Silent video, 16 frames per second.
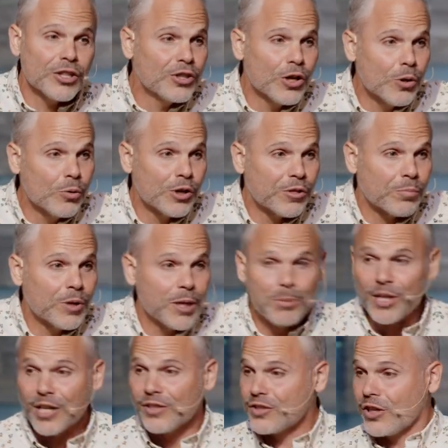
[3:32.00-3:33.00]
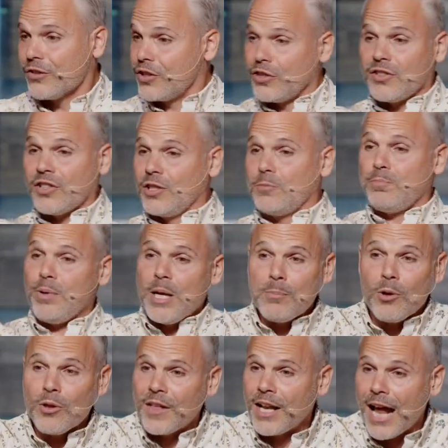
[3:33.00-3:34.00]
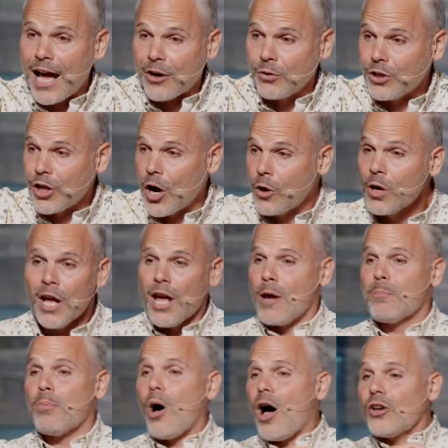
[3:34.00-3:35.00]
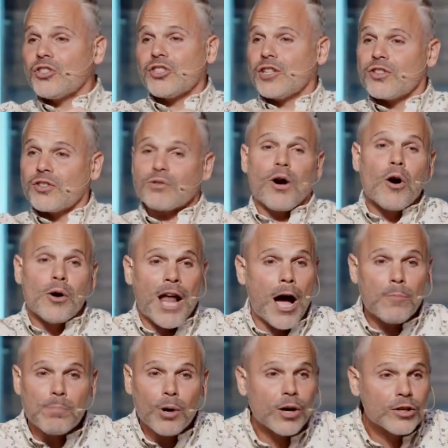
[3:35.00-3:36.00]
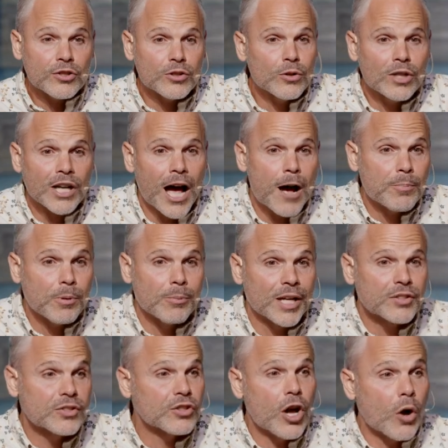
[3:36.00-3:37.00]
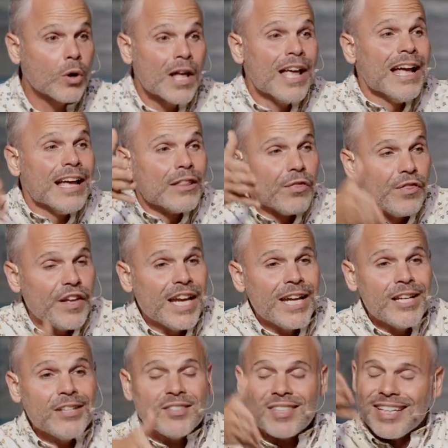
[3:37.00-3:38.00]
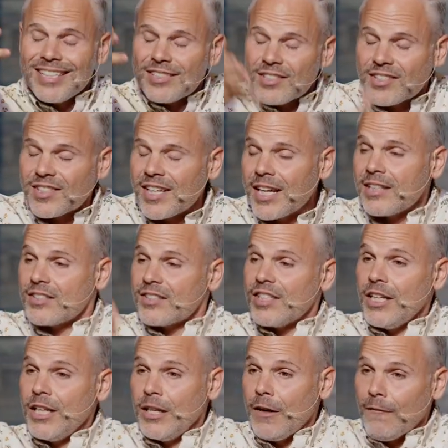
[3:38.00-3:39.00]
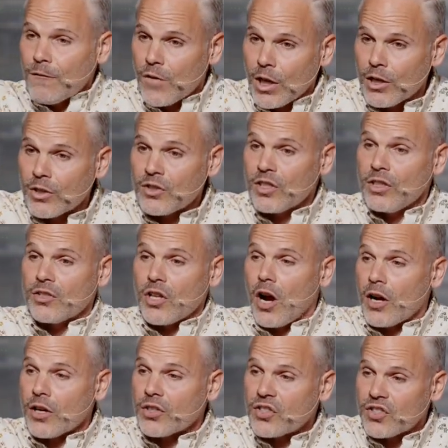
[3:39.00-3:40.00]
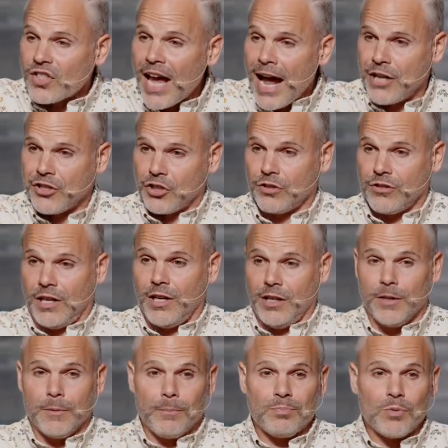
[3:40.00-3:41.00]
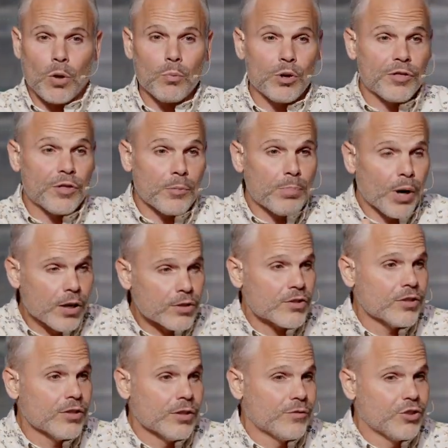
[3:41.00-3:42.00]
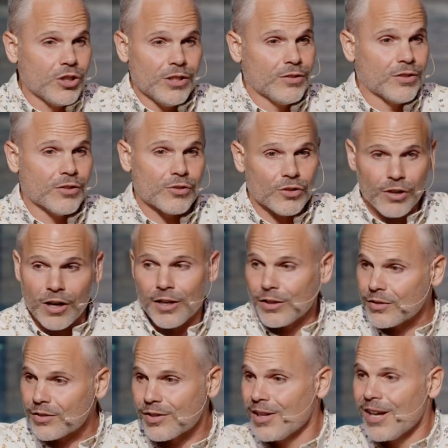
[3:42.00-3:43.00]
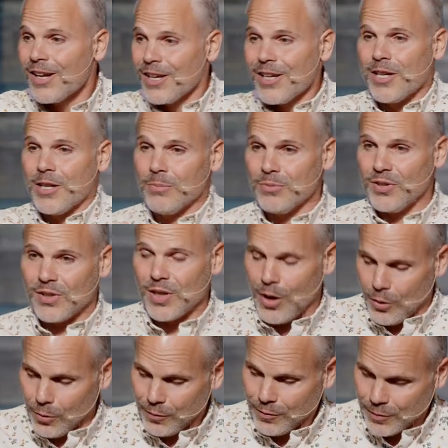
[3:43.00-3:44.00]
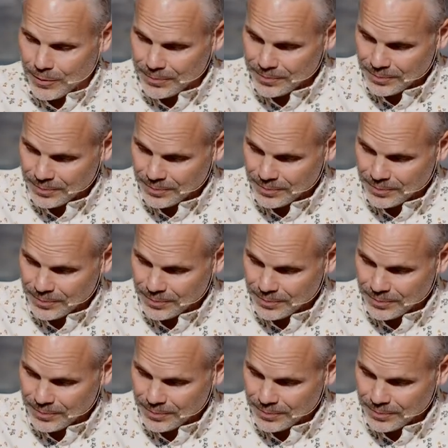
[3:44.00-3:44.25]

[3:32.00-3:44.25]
to do with me because they're just these people that I don't know. And Paul's just throwing out personal compliments. No, these 16 verses are saturated with the person of Jesus Christ himself.